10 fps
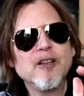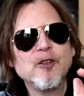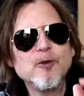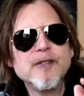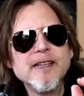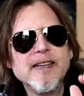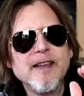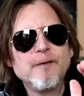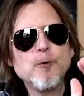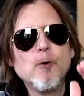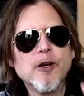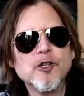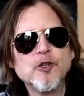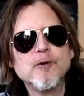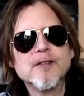using it if you want to
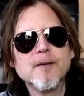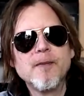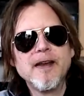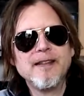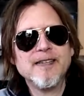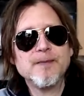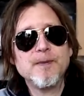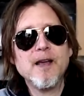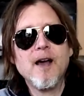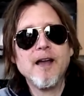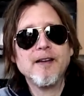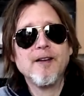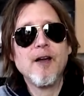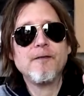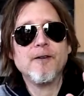shoot somebody that's behind
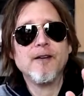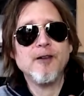cover.